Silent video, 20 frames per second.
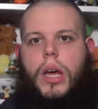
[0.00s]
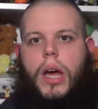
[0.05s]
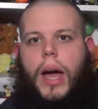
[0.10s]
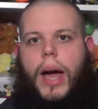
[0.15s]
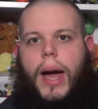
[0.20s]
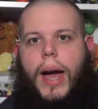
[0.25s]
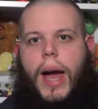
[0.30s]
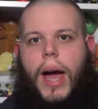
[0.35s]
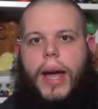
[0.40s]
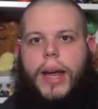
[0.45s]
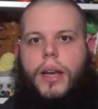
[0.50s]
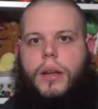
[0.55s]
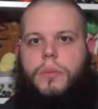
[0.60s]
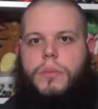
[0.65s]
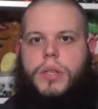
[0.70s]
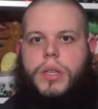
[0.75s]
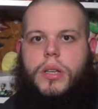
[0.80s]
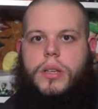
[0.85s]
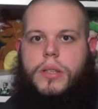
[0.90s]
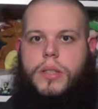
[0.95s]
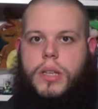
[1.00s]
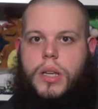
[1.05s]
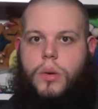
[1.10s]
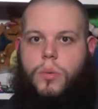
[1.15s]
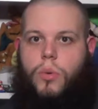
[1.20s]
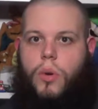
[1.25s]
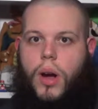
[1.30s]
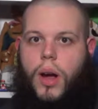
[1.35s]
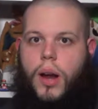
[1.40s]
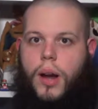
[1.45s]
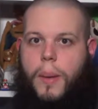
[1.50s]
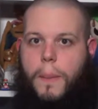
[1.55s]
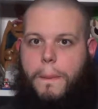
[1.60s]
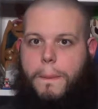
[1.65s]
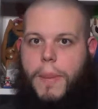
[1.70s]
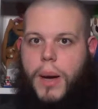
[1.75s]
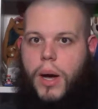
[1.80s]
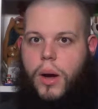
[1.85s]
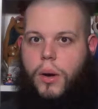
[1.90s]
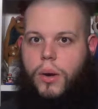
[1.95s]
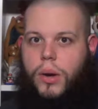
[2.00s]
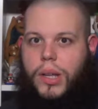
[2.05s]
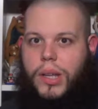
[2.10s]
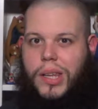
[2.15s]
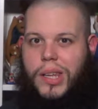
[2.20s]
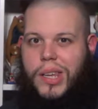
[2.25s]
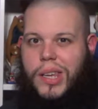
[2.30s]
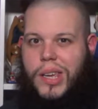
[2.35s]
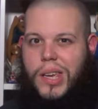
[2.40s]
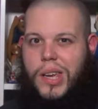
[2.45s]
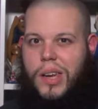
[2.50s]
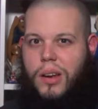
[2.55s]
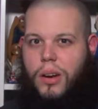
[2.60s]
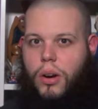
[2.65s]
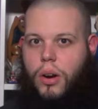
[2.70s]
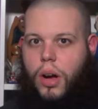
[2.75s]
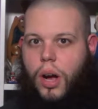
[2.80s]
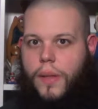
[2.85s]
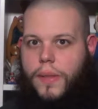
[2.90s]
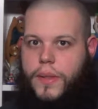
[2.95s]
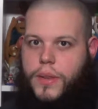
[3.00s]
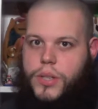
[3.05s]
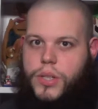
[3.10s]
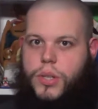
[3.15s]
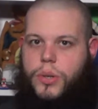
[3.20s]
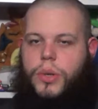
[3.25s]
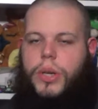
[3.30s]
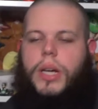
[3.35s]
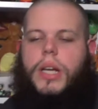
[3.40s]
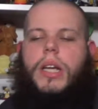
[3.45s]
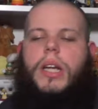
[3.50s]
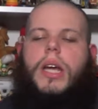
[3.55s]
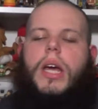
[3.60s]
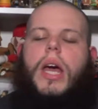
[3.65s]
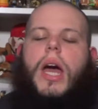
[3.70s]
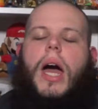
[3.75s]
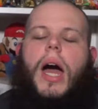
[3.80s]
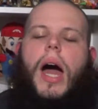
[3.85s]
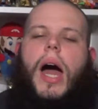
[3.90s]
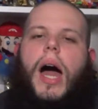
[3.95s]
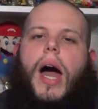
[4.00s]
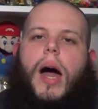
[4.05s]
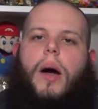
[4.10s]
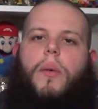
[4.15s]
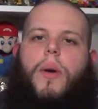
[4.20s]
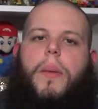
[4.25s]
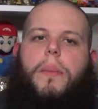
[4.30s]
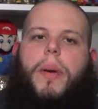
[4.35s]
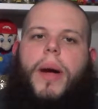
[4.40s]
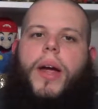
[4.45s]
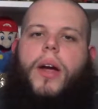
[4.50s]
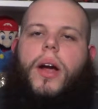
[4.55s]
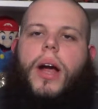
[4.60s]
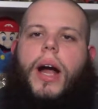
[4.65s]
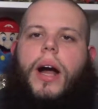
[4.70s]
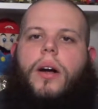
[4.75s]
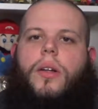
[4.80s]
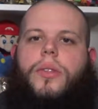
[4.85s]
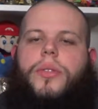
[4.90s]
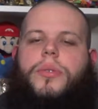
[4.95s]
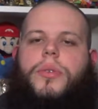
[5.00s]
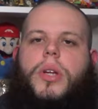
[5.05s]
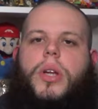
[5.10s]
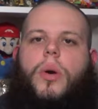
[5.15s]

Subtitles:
items that you see right about here on the screen, right by your health.